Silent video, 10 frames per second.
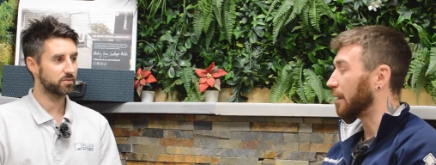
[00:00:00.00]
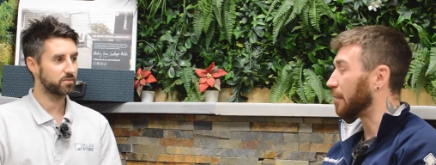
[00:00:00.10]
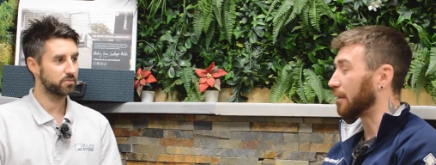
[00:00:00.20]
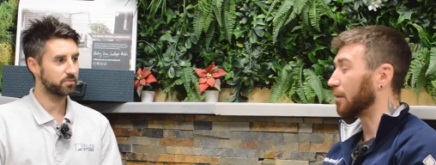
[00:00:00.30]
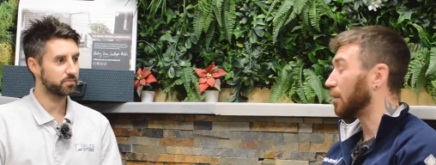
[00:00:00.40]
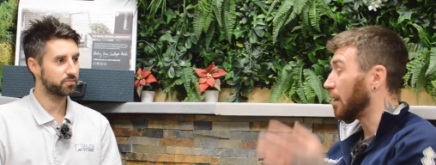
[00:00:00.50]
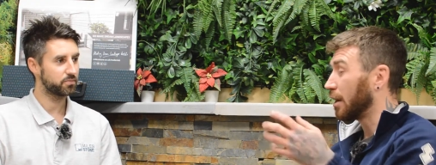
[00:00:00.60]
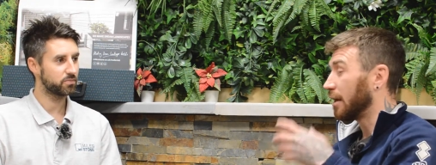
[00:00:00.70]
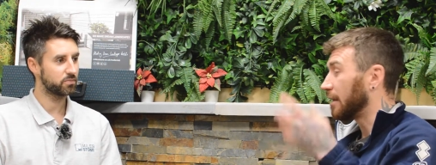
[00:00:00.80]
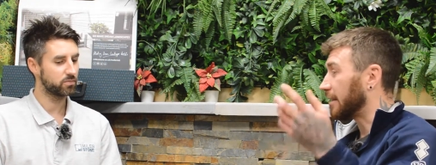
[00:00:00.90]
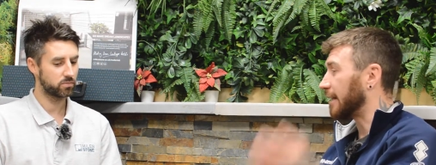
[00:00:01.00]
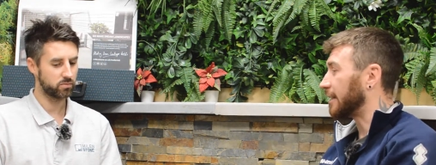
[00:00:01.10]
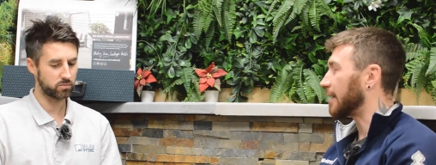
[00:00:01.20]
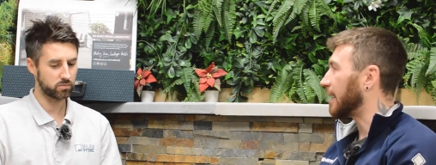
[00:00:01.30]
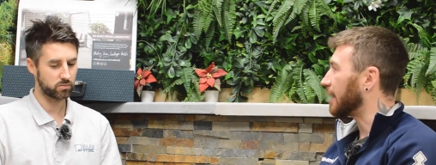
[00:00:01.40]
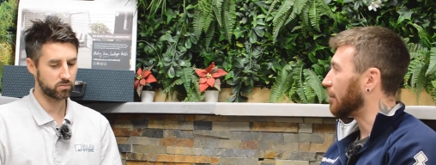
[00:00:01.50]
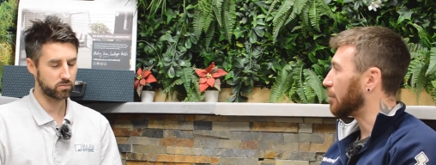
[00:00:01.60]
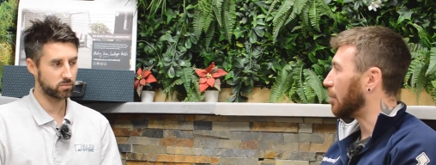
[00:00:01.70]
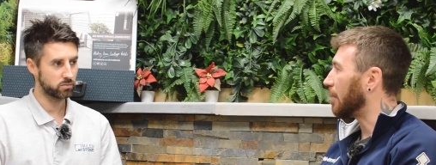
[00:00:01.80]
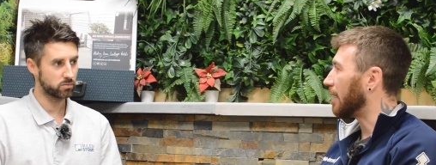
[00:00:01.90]
Speaker 1: I mean, day to day they
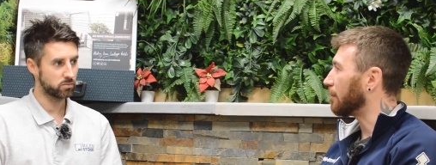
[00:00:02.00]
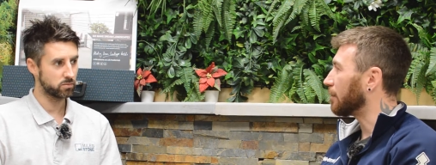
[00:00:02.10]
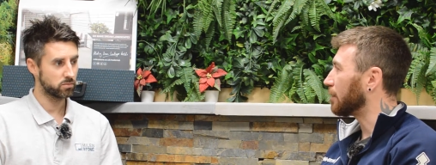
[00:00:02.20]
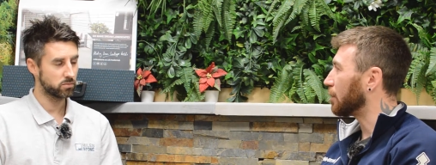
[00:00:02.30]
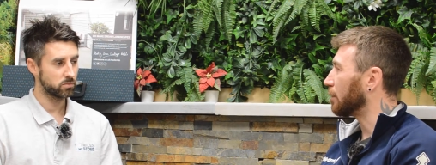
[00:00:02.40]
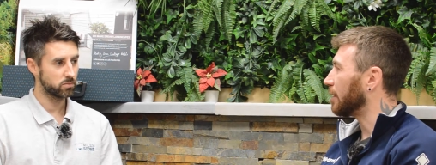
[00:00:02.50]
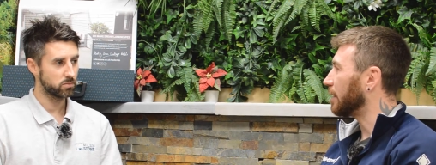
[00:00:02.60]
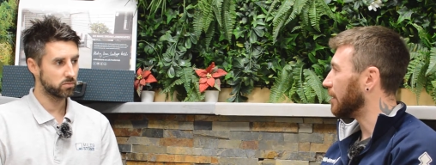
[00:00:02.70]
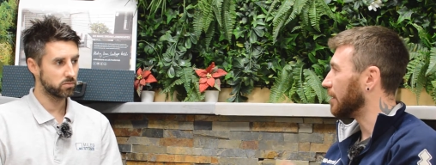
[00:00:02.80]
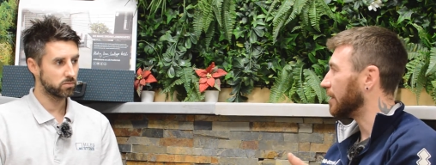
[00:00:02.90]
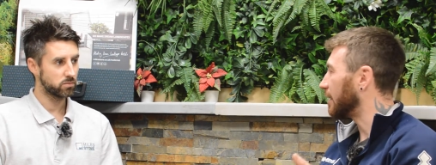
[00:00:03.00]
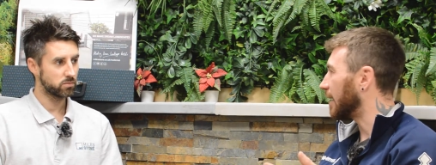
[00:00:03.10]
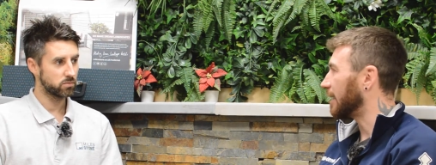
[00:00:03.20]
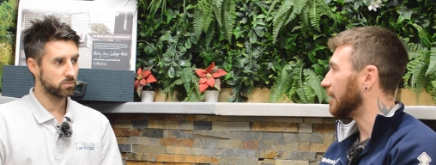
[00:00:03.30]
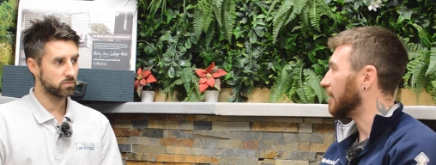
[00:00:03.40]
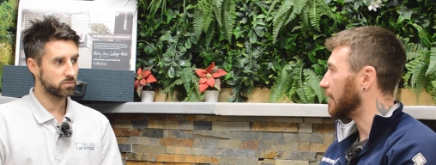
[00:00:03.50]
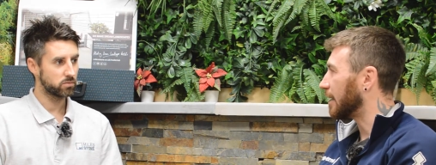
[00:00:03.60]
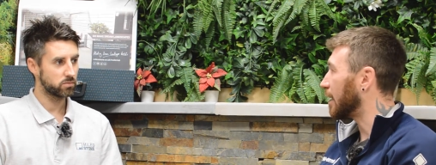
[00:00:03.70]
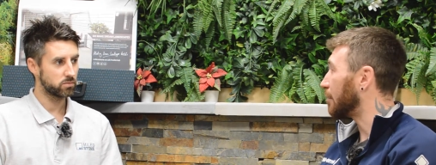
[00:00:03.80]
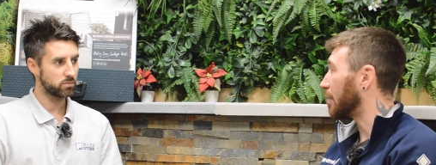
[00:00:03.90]
would pop out during the day and
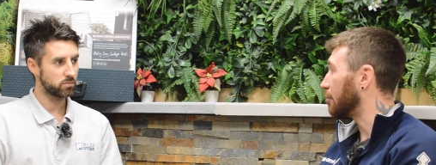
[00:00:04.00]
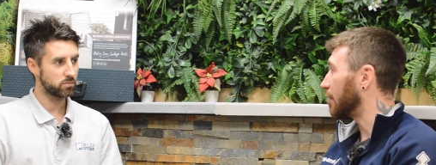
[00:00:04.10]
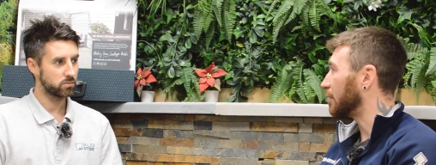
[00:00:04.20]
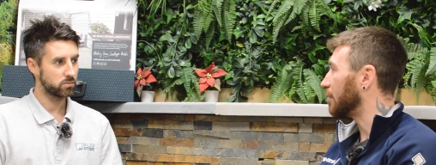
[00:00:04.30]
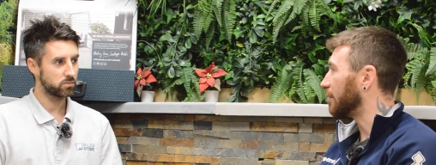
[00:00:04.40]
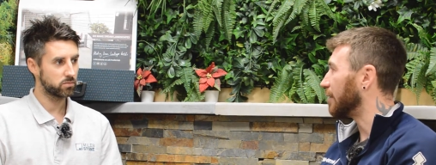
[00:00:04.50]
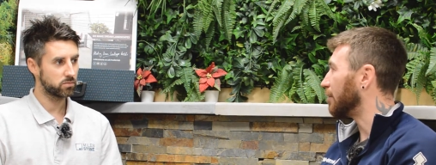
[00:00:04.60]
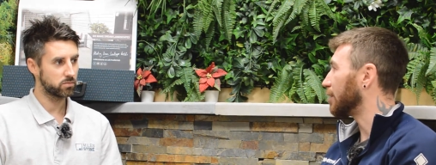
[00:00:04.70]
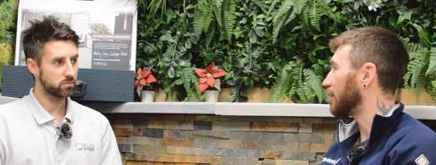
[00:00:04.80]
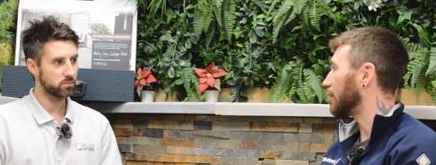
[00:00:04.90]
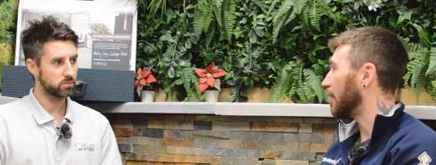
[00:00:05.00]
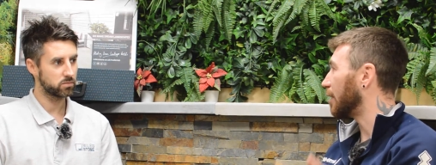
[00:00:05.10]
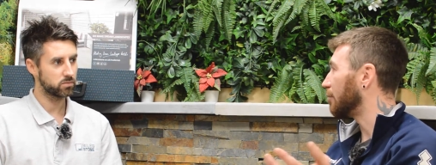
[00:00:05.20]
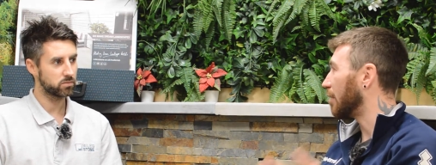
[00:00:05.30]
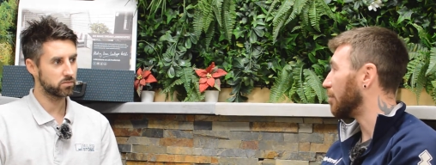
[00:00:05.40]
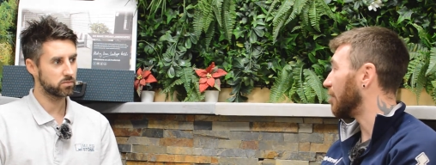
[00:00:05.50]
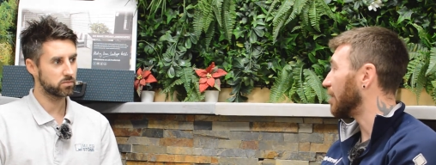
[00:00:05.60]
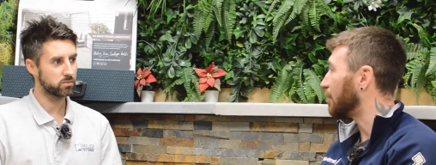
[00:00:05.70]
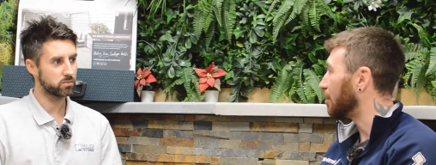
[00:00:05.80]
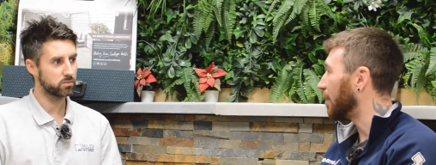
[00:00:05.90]
they'd be impressed with even just our
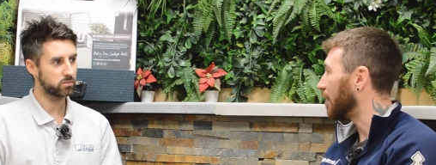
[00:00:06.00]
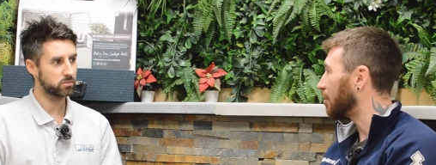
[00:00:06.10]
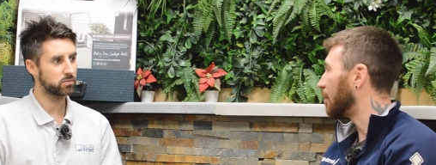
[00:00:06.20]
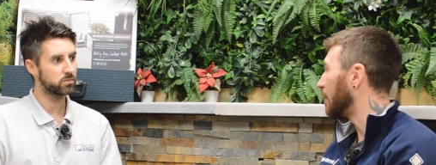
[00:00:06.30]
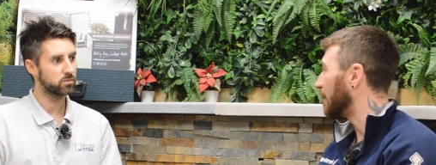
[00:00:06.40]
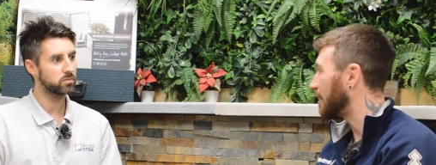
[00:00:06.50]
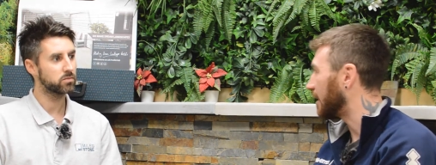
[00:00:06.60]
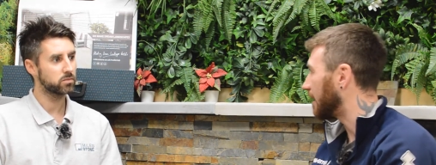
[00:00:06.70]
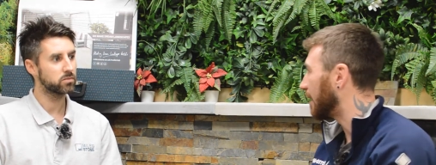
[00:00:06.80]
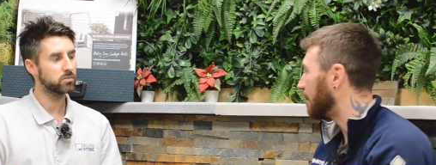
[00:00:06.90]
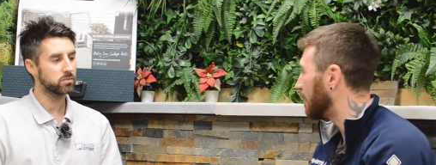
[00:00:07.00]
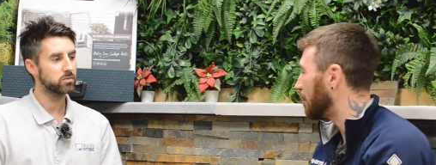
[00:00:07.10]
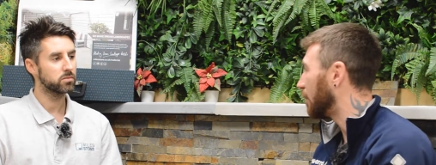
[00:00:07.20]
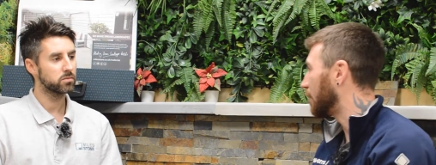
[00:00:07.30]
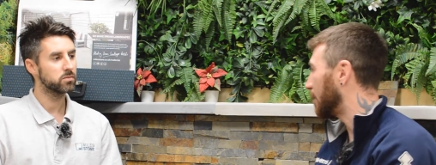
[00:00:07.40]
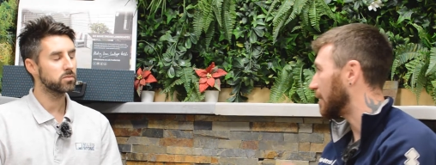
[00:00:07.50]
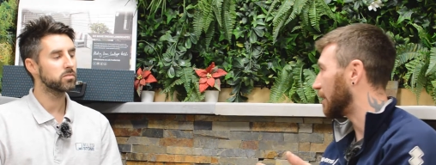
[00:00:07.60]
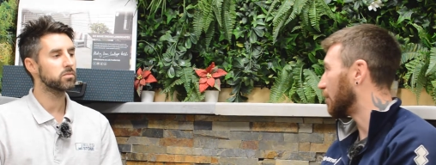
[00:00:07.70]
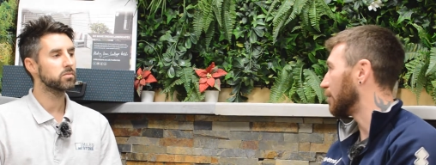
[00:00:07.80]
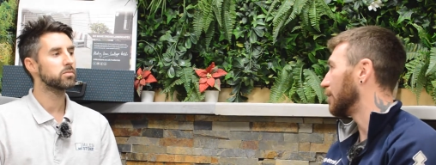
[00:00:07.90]
preparation work when we were digging out and then once we
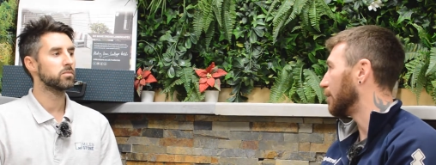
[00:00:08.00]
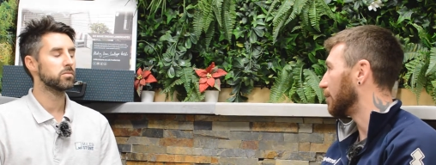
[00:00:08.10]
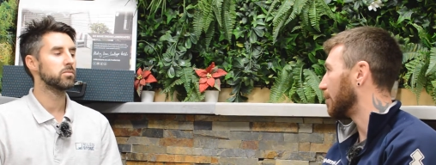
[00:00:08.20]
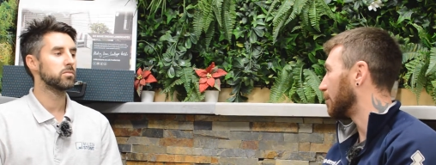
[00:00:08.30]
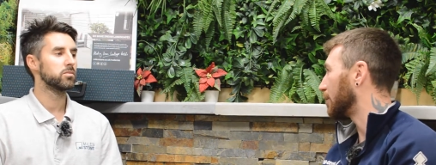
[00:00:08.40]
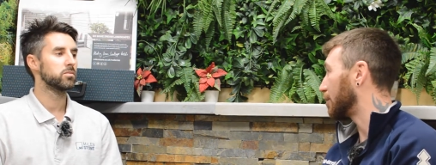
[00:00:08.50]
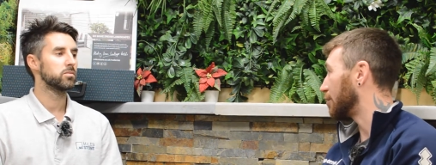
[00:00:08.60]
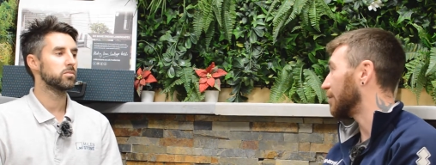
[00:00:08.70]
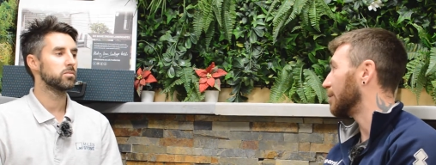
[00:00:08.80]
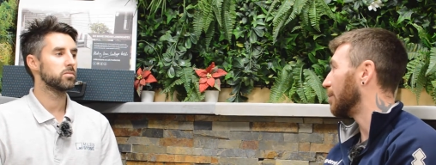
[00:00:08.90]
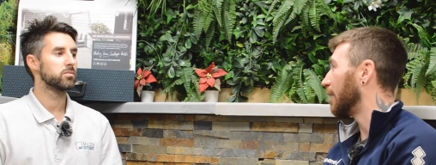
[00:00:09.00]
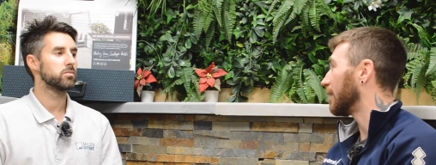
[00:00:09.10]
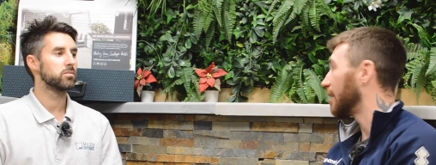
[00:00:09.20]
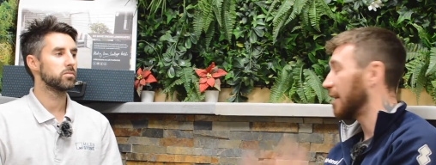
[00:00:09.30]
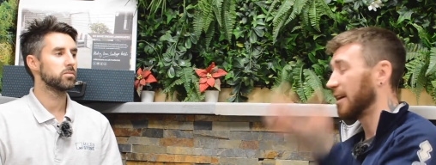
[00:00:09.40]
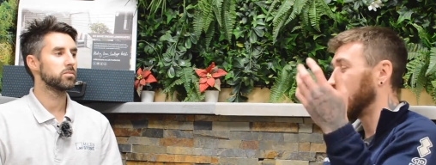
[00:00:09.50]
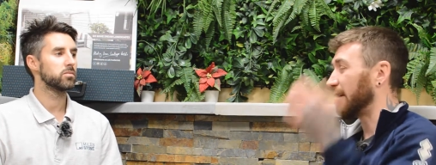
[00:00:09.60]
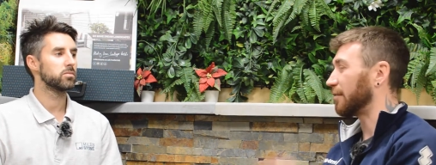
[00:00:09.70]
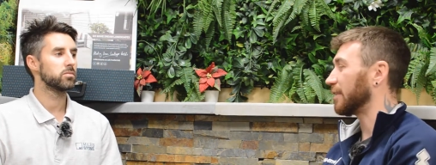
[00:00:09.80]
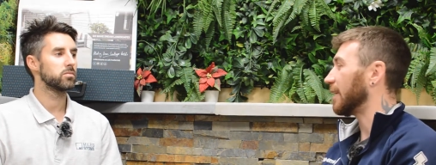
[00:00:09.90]
actually got to do some construction work
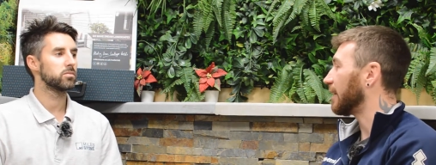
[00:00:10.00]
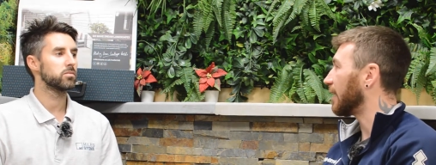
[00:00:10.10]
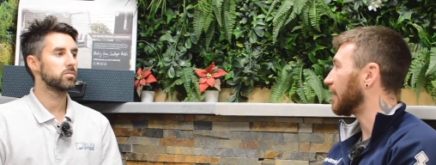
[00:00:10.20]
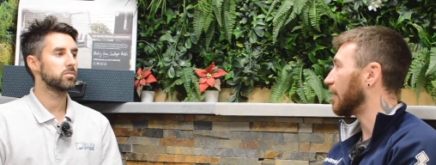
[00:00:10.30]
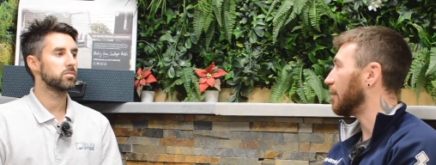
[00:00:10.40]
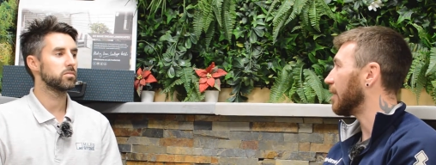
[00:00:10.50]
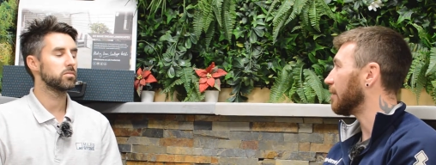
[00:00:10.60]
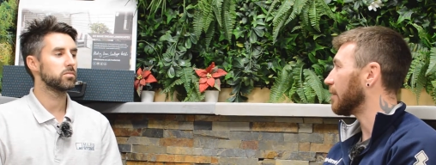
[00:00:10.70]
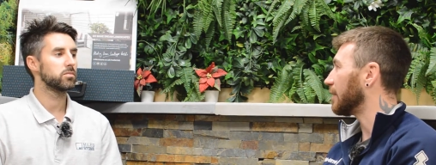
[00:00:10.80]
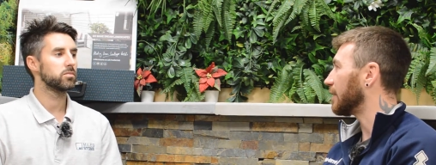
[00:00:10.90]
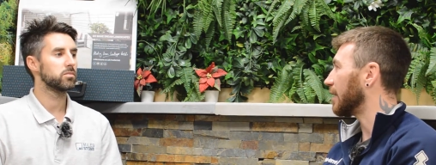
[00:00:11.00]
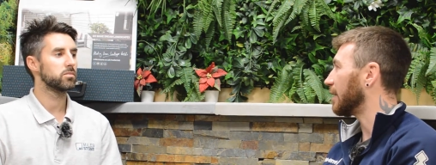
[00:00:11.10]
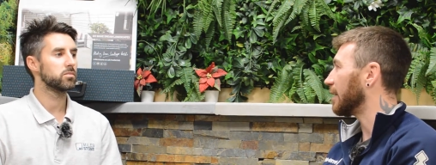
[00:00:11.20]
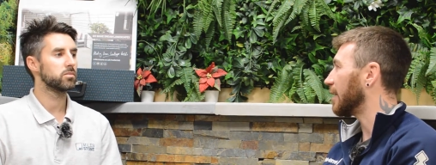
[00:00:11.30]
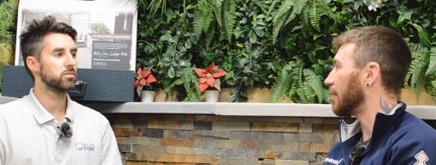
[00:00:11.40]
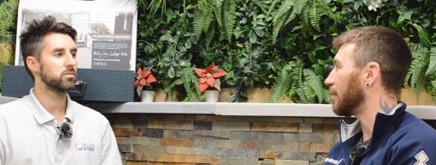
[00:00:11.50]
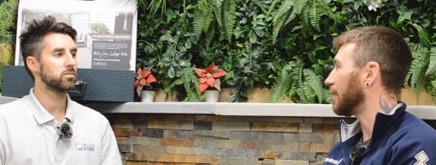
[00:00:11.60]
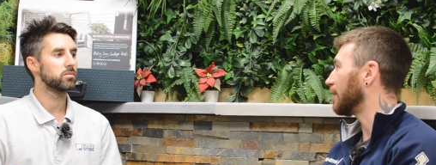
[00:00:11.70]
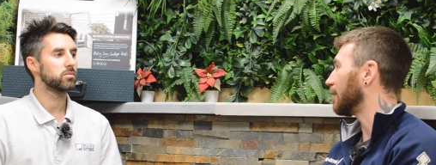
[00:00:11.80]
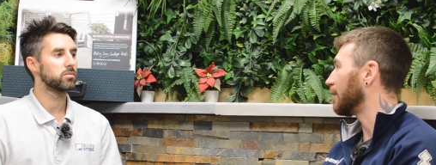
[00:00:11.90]
every day they they'd come out and say they're
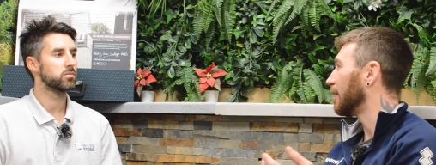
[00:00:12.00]
happy so